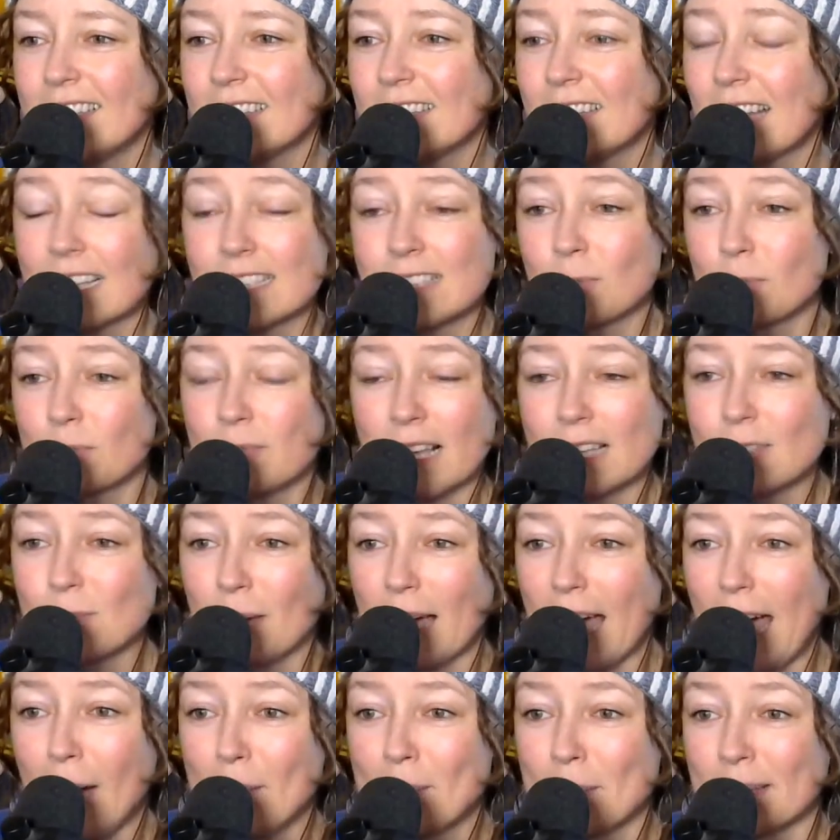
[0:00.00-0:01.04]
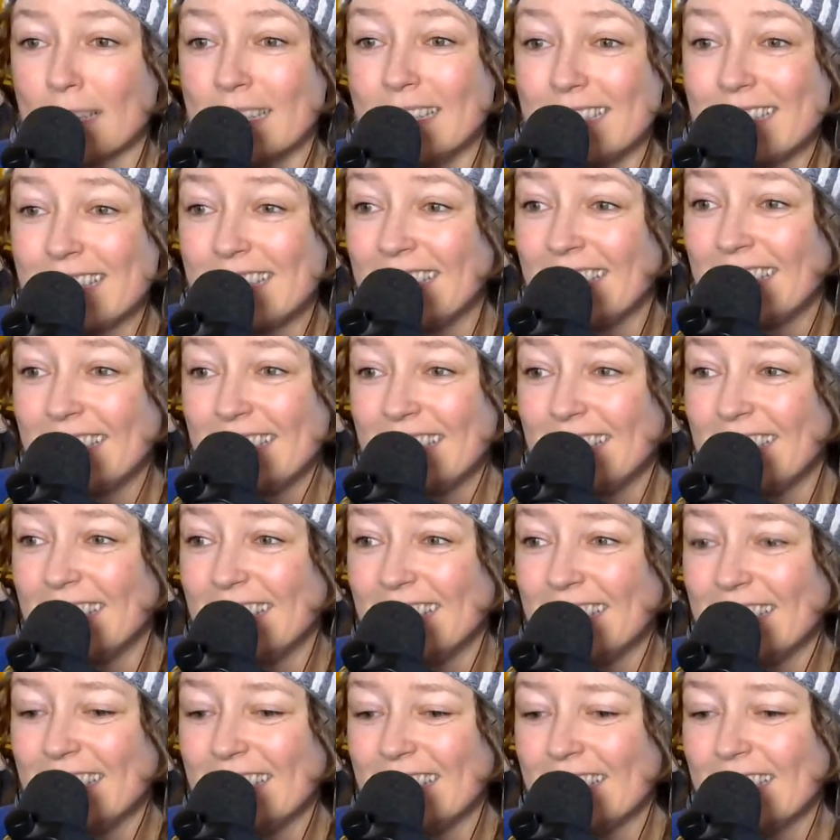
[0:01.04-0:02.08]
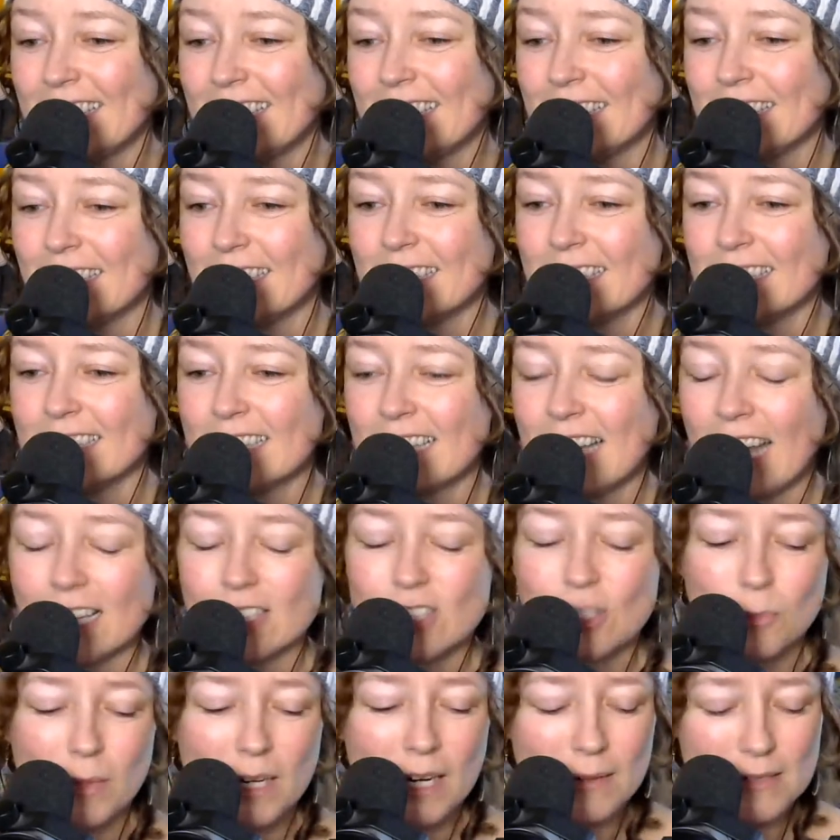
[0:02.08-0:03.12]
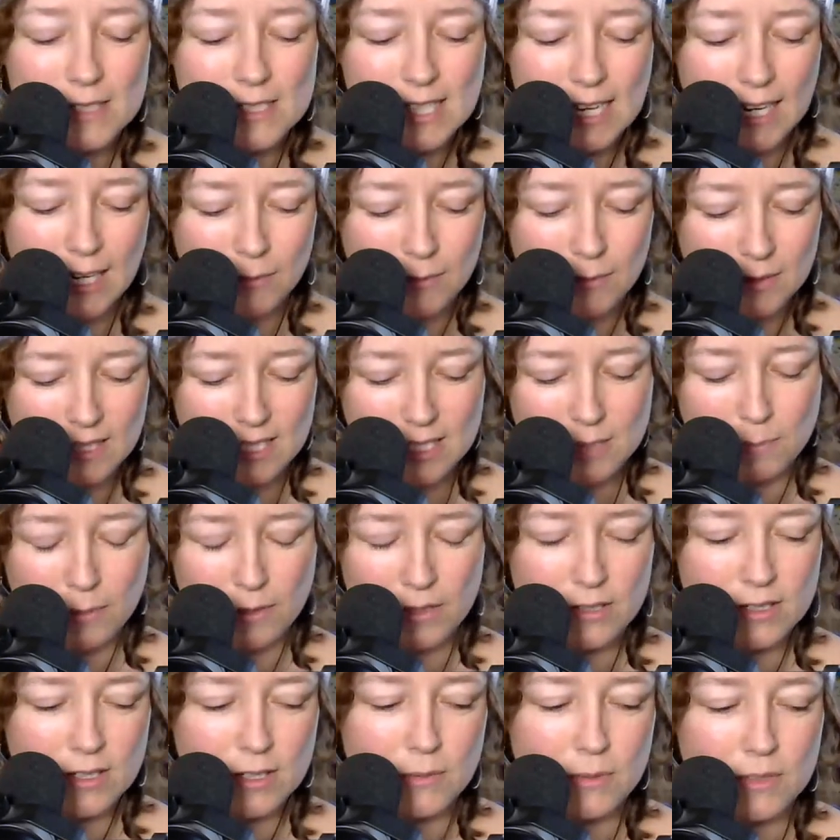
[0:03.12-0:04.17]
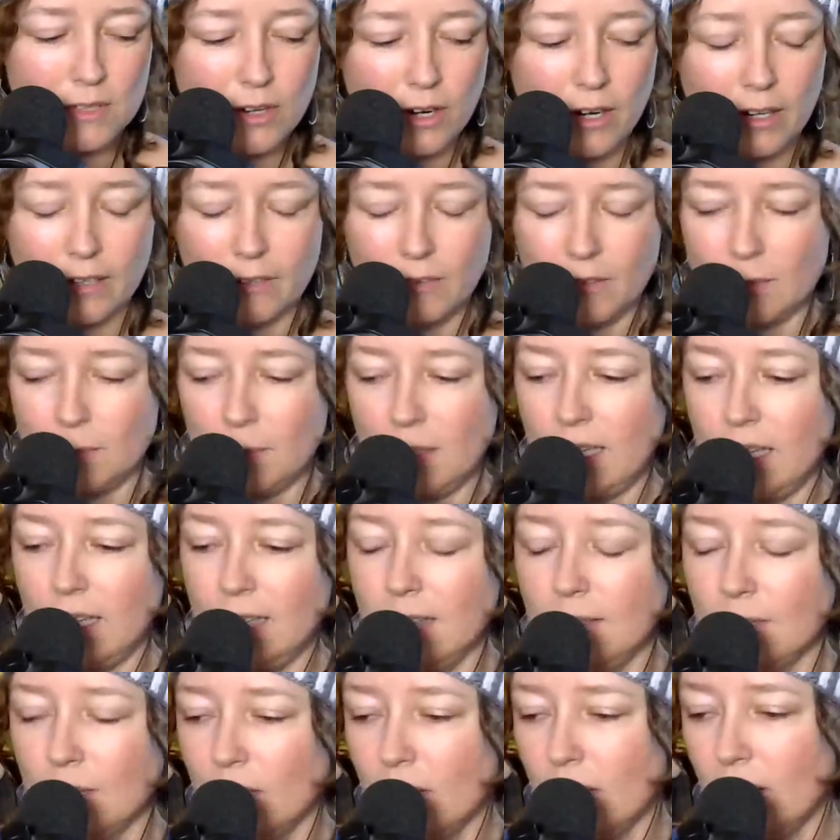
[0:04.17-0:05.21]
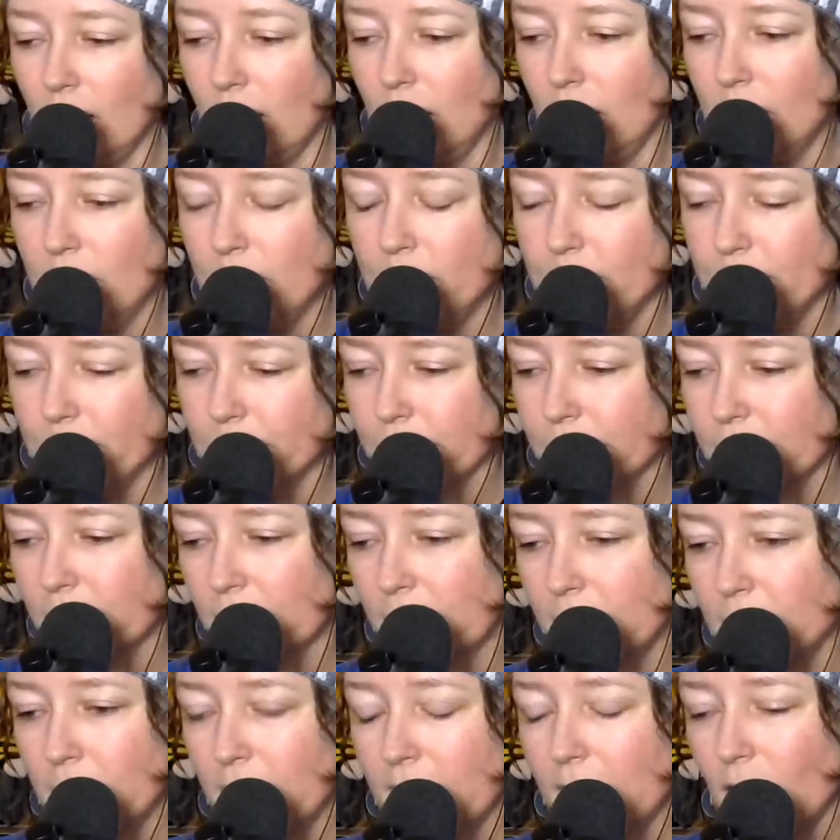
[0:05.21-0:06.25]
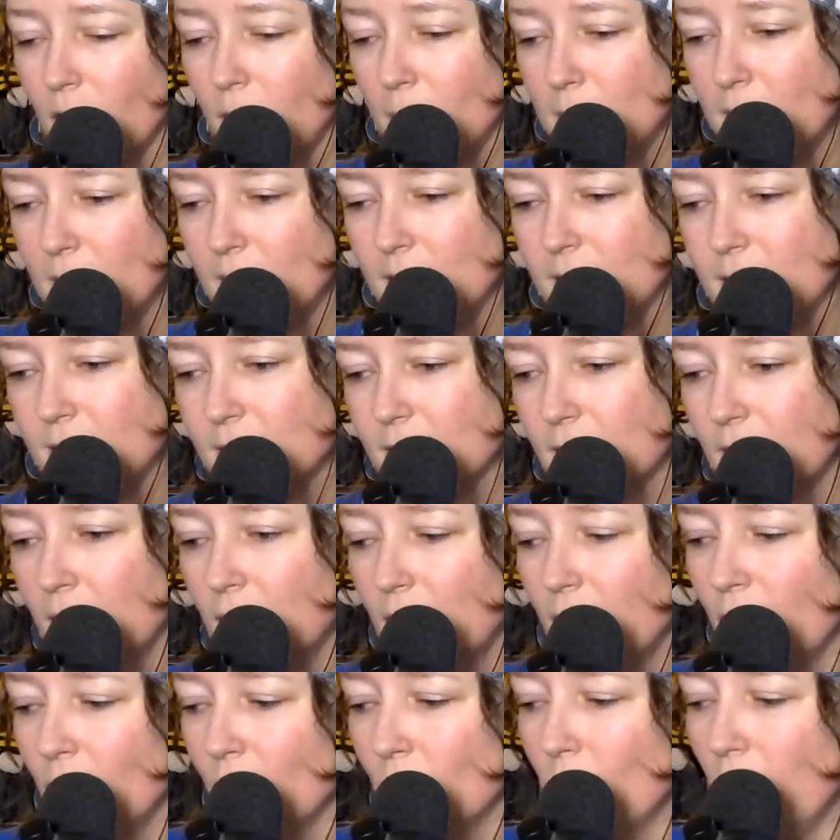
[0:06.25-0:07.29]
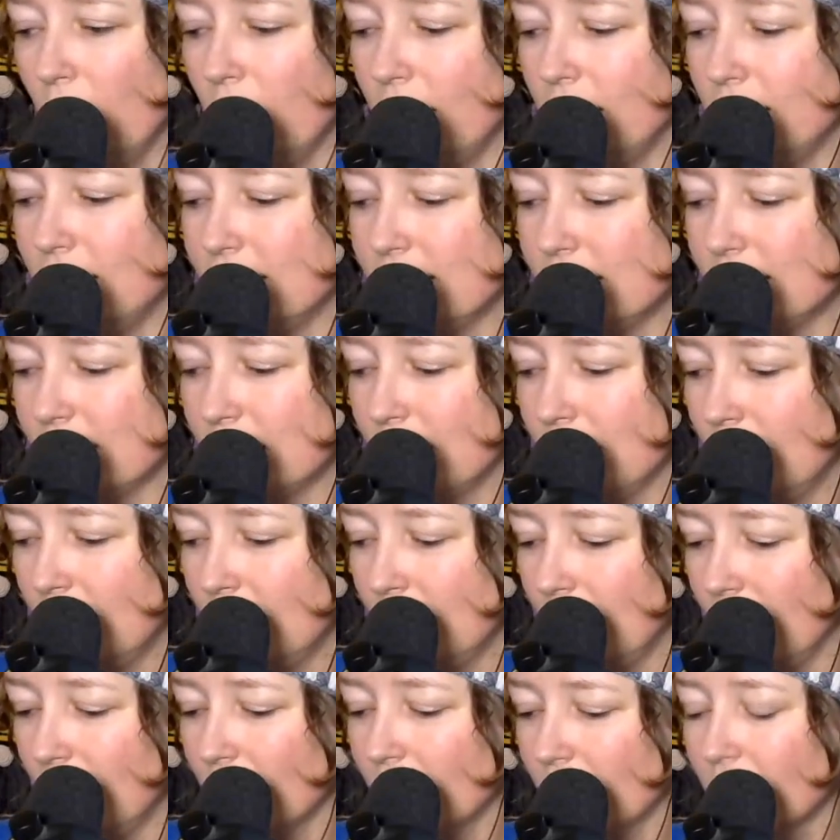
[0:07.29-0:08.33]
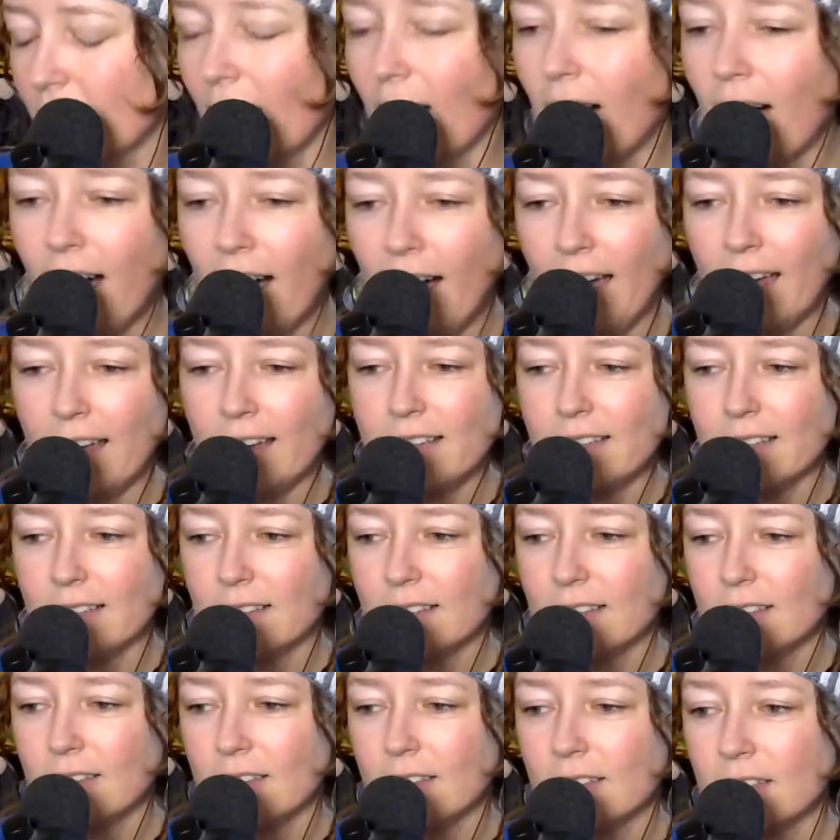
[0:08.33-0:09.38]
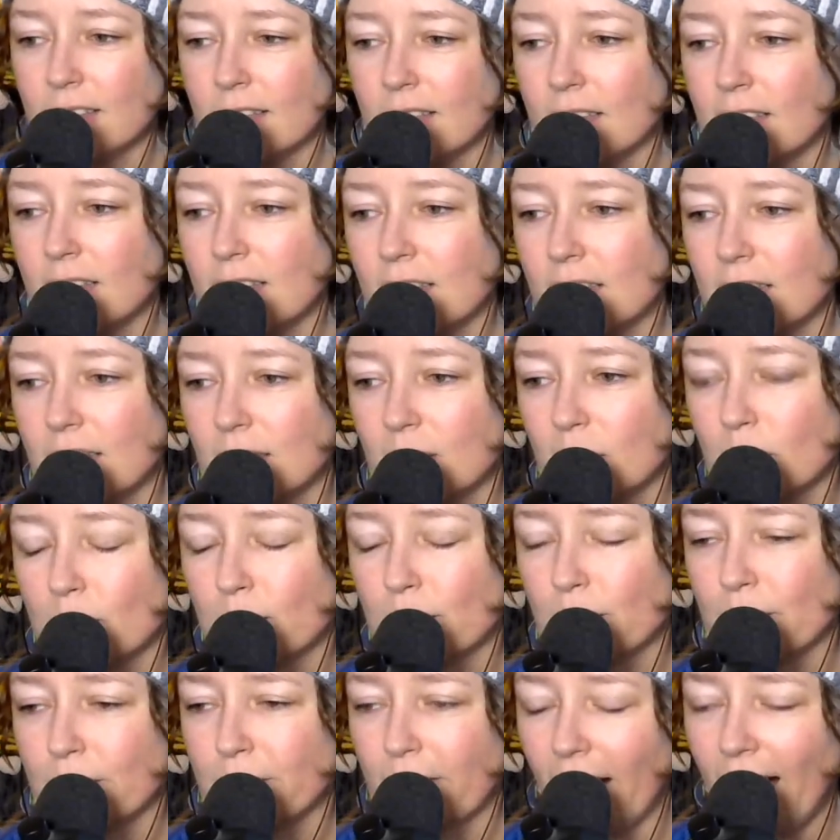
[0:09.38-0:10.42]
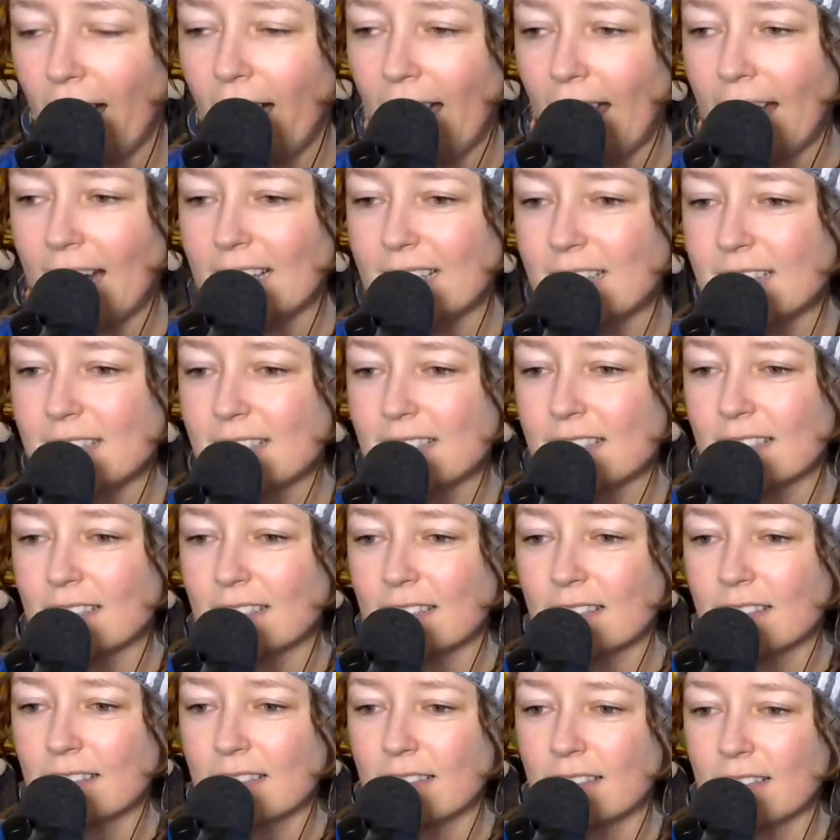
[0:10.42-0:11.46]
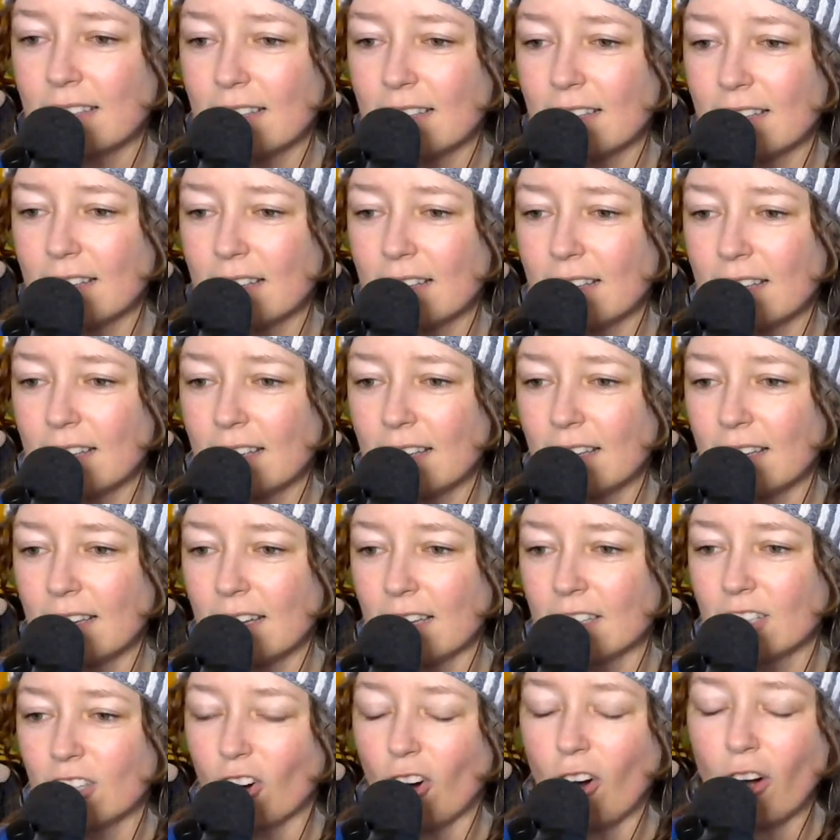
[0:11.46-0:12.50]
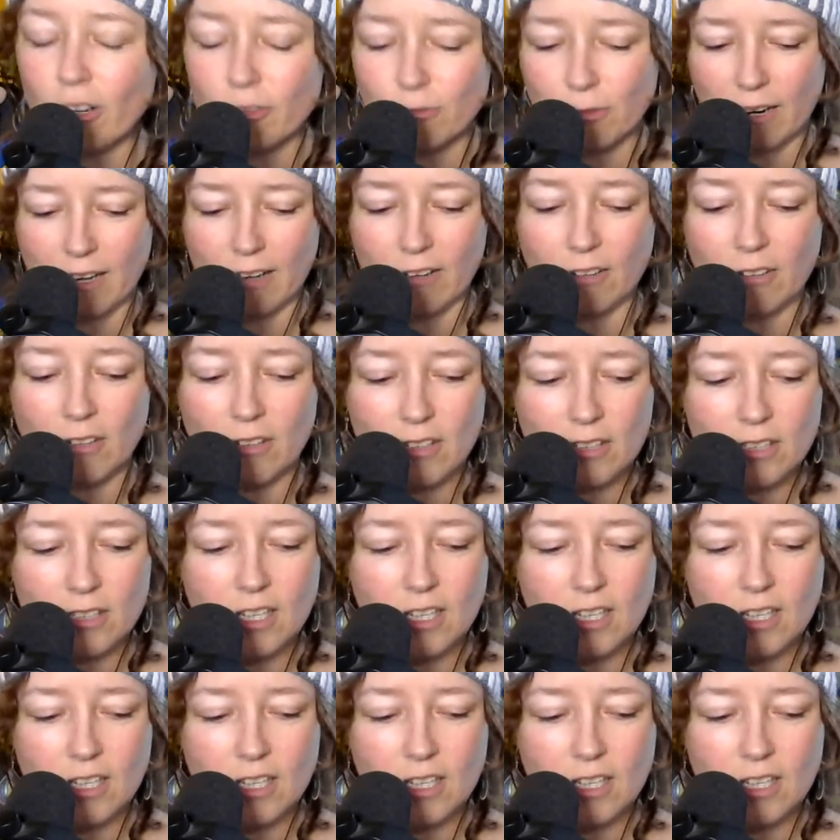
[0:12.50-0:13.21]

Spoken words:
That's what happened. And so what I was saying with this person who was arguing with me, in my comments was God provides a guardrail.